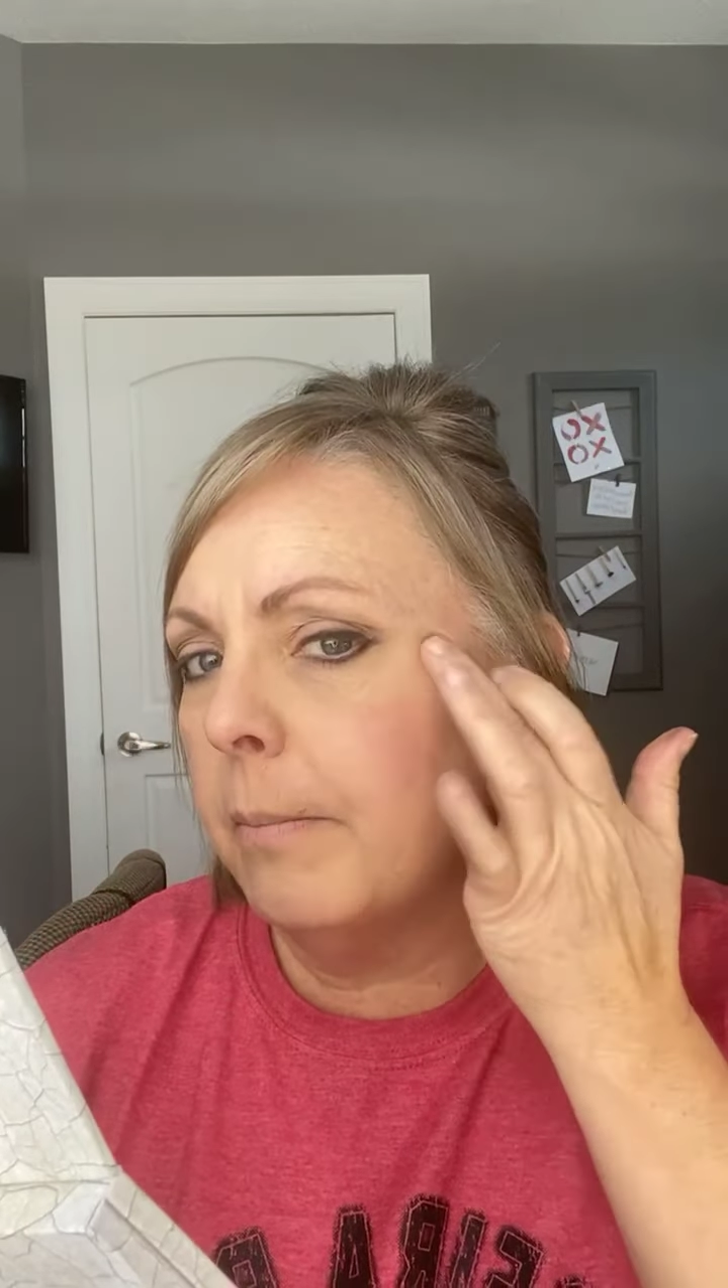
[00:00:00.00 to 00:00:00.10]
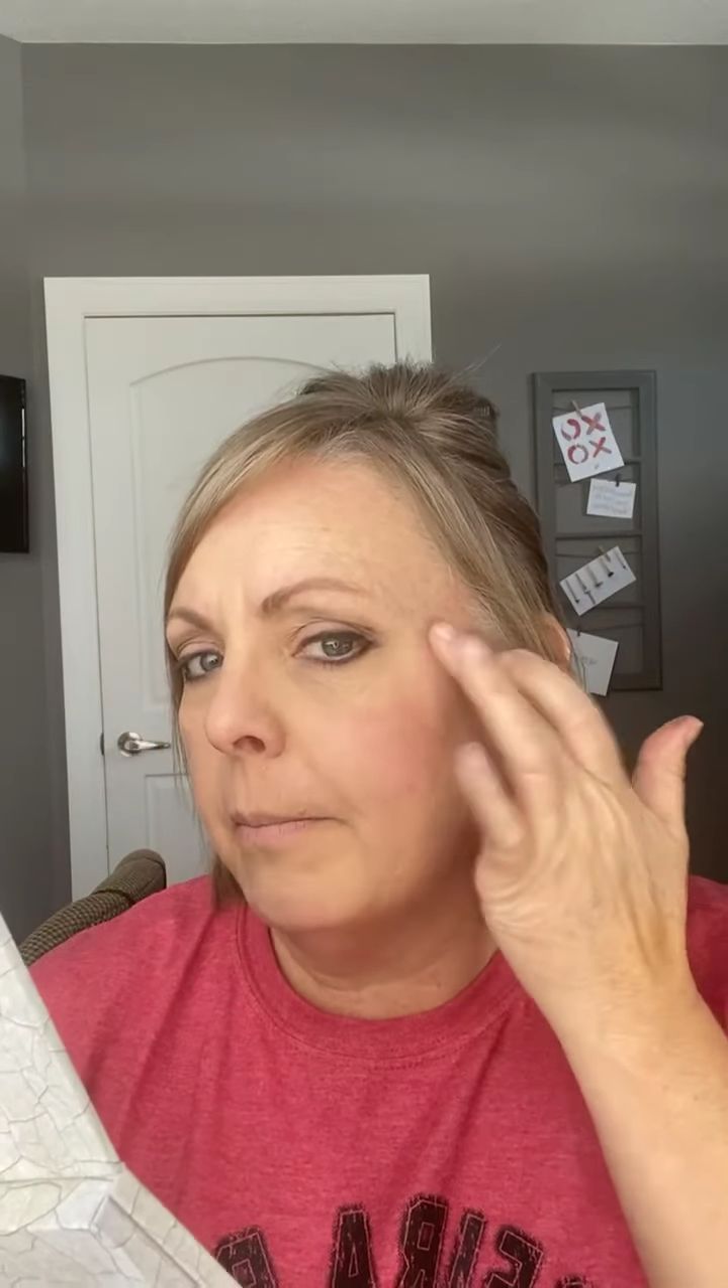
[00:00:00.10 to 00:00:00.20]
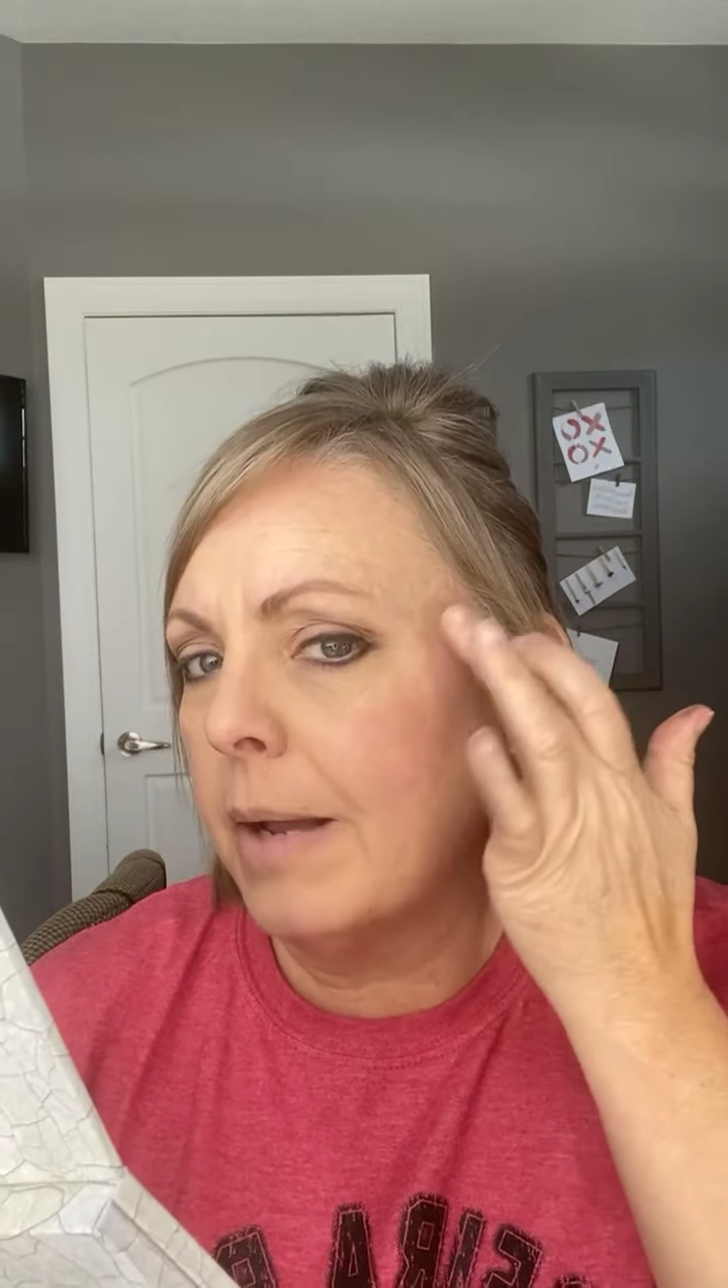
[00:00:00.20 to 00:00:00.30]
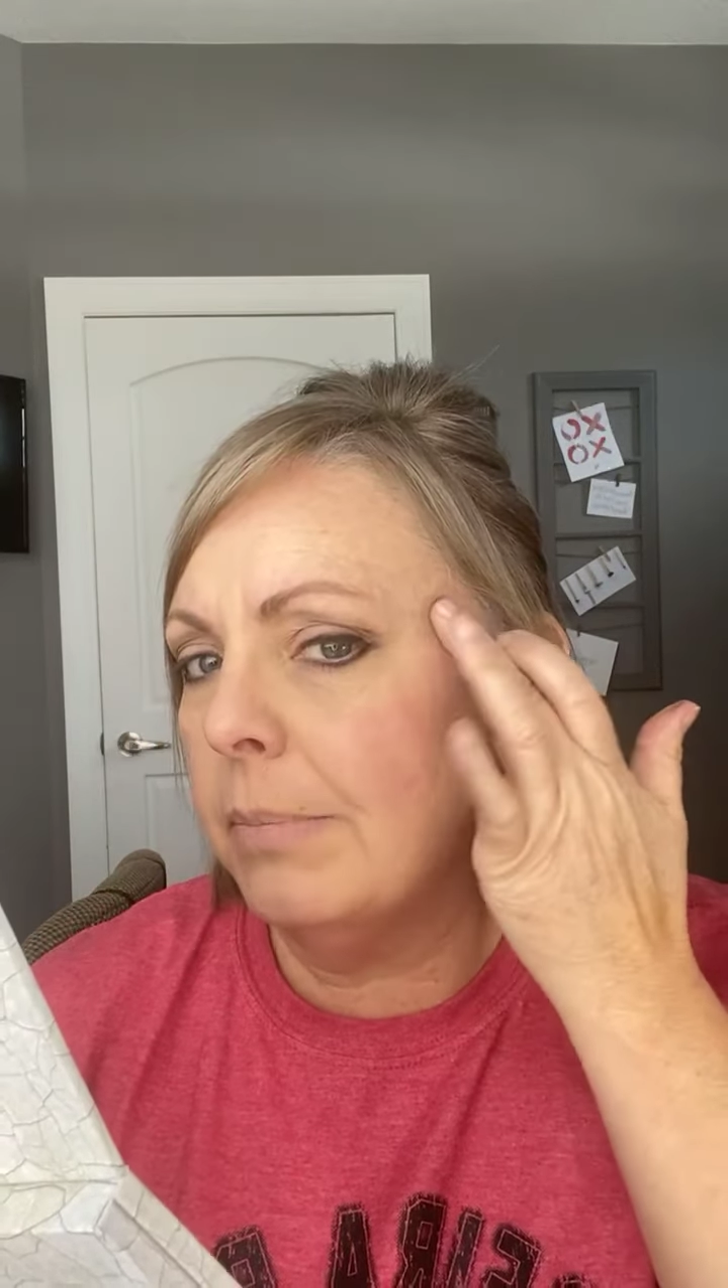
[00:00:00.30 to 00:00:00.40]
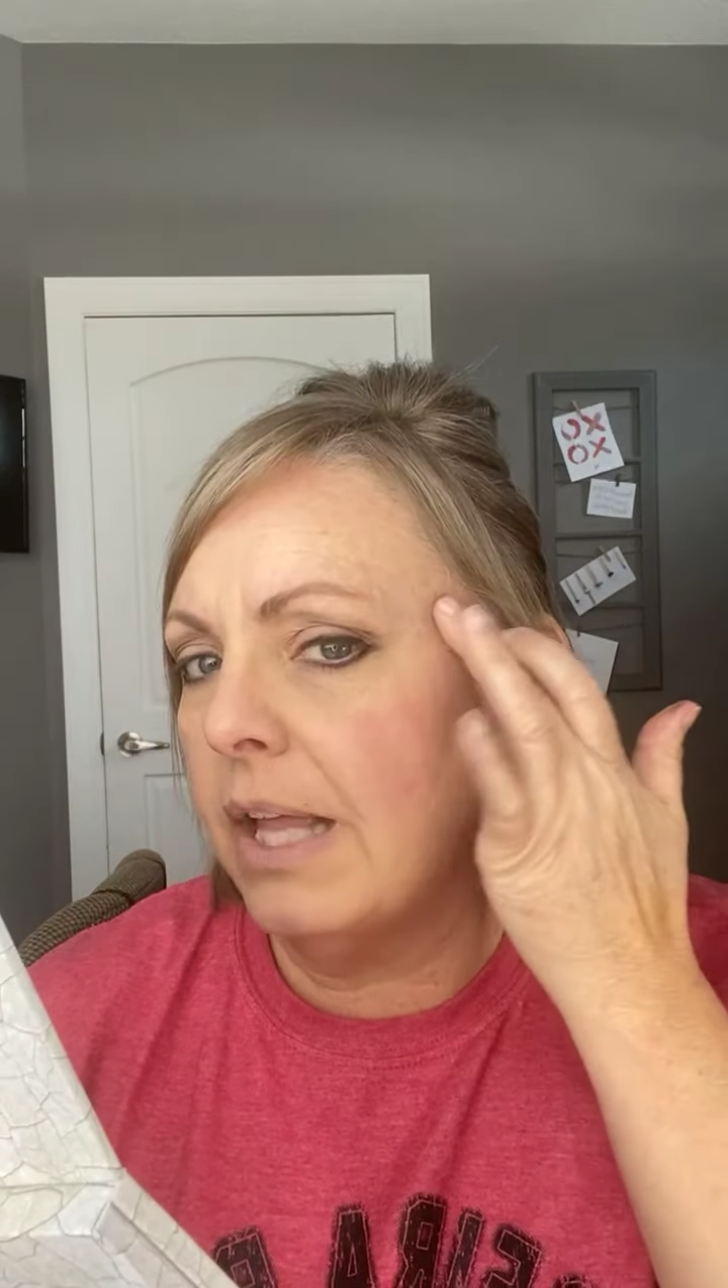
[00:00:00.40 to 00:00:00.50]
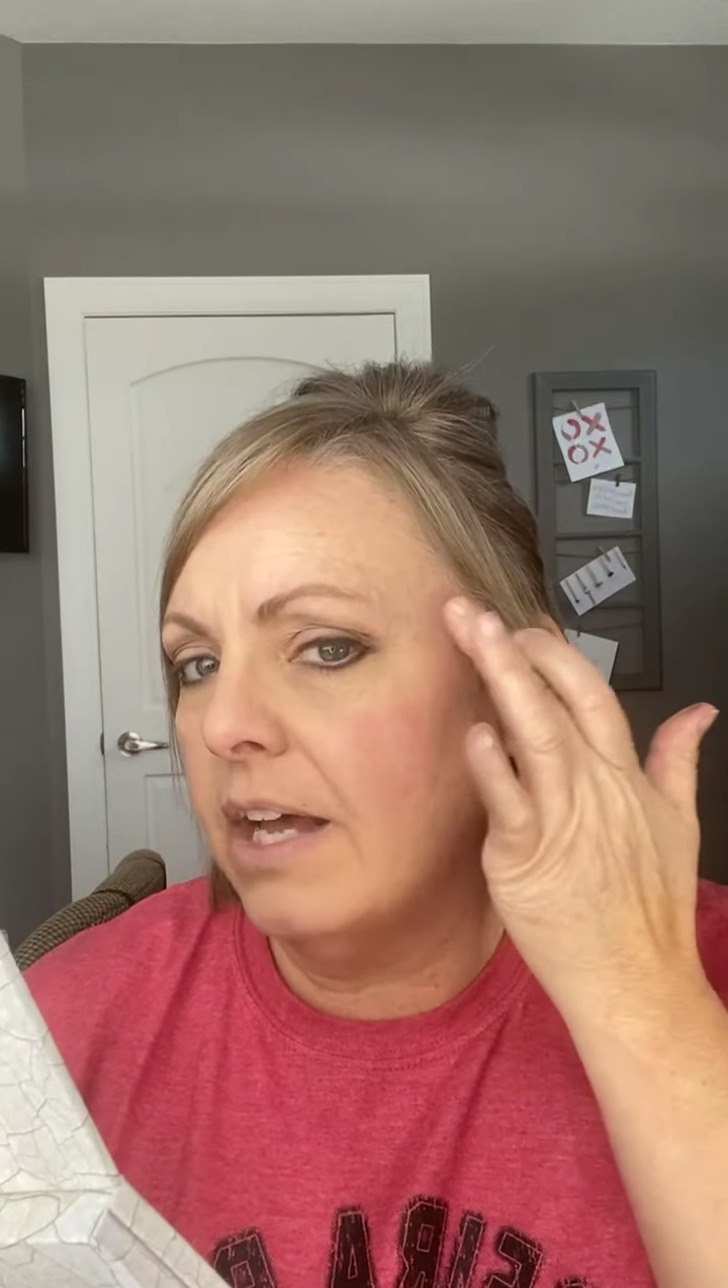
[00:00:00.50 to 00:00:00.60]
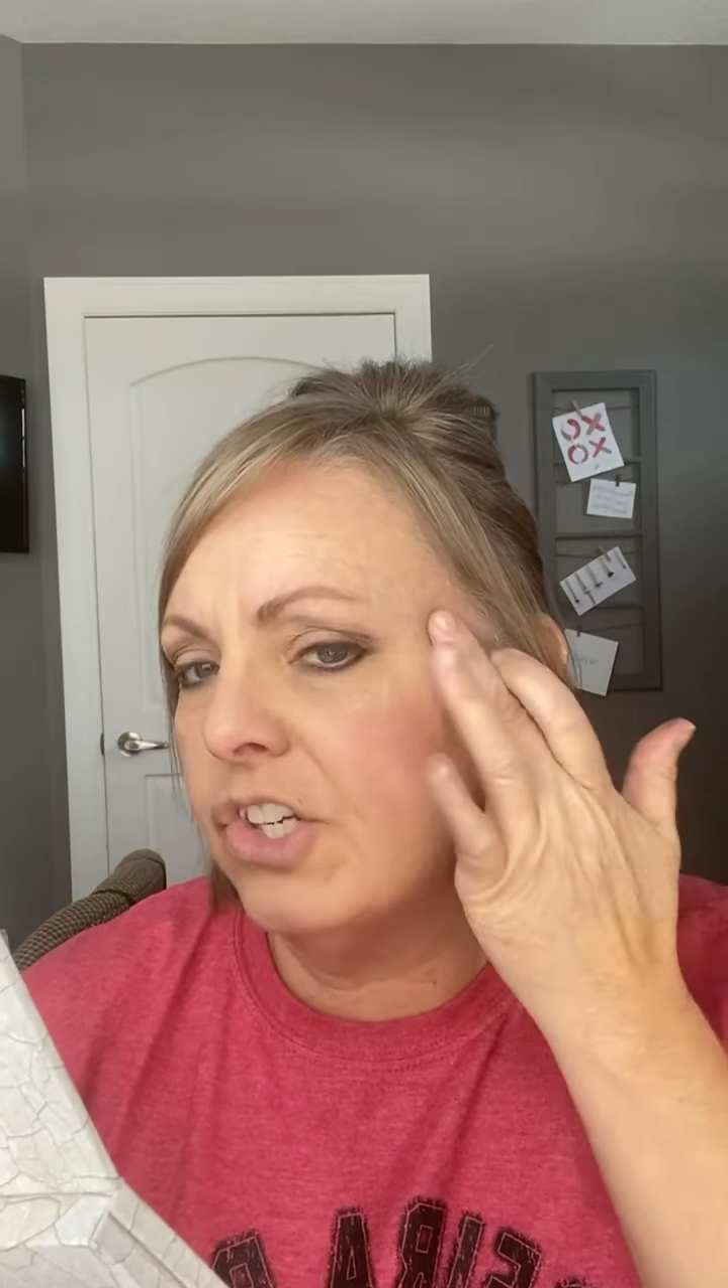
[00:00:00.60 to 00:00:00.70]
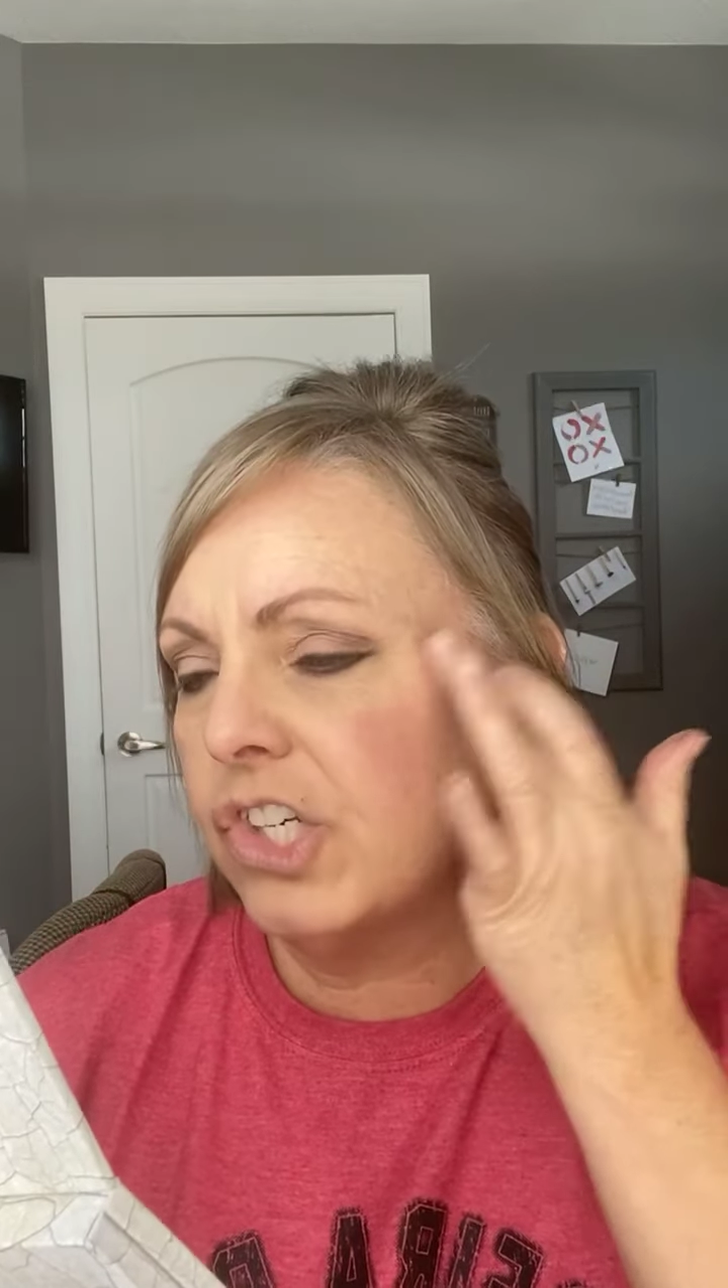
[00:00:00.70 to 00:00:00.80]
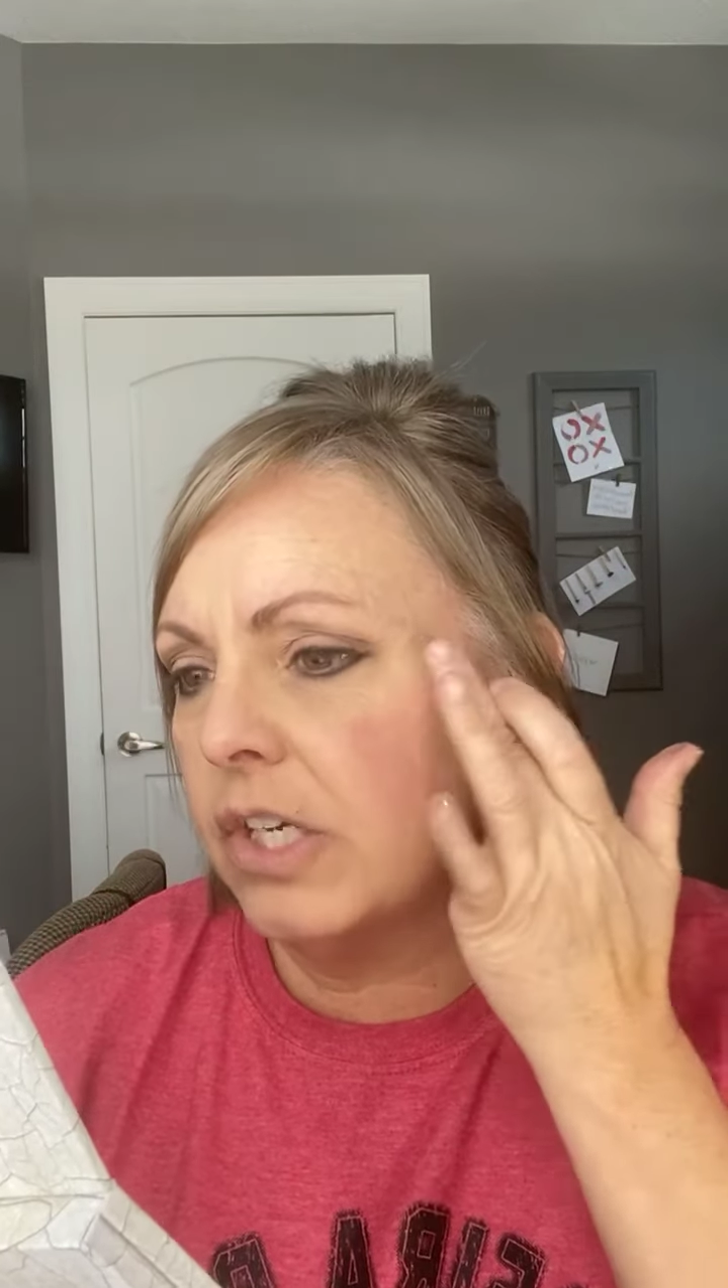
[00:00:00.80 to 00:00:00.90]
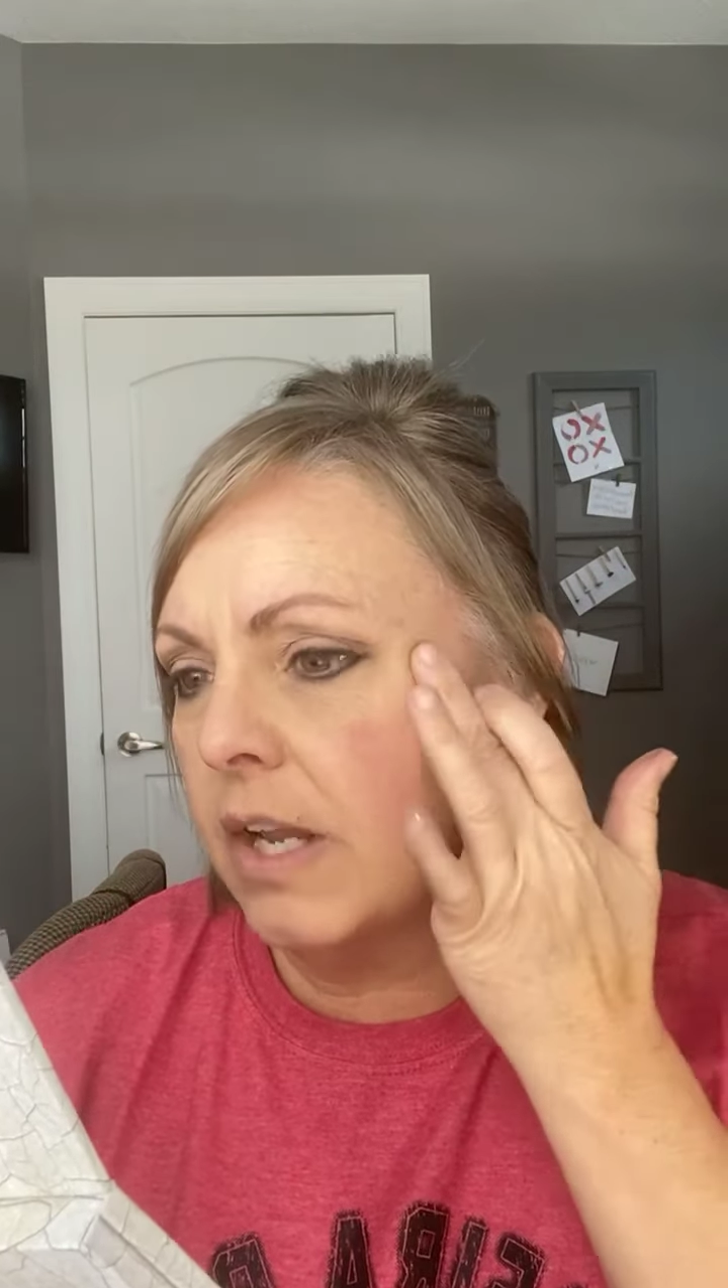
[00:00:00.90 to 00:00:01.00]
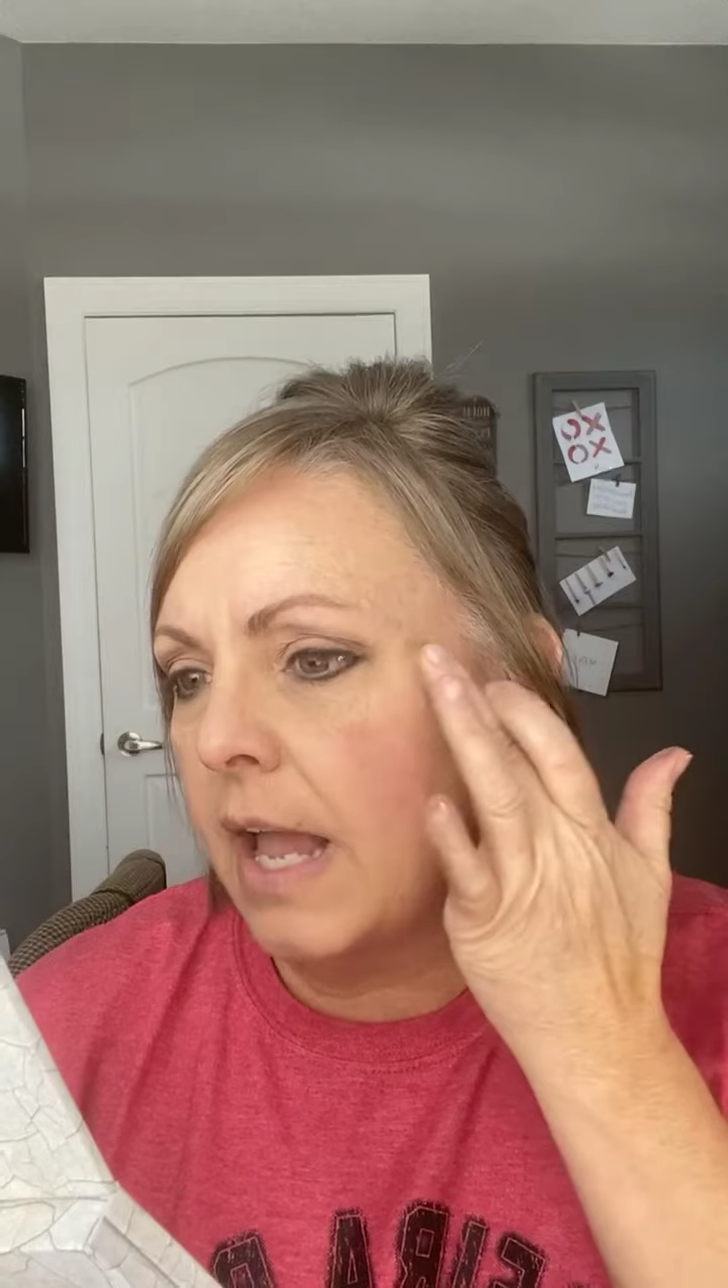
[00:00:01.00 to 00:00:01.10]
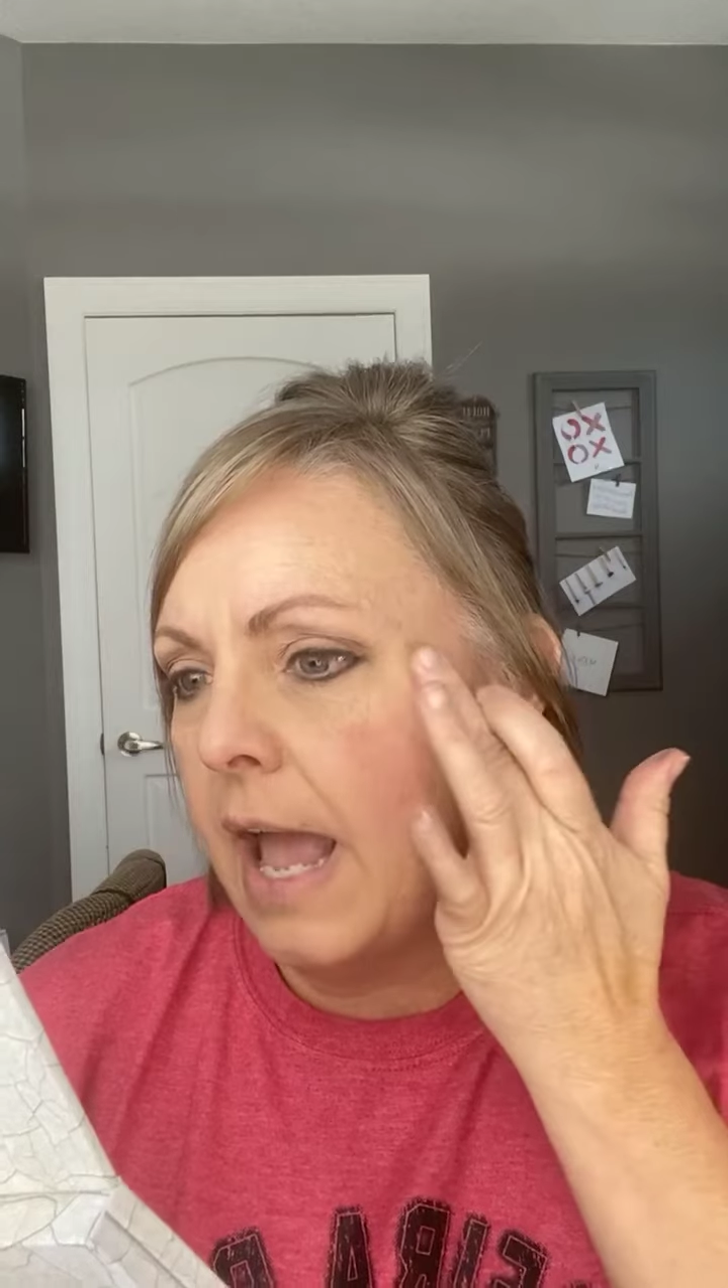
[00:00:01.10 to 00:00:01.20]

my blush.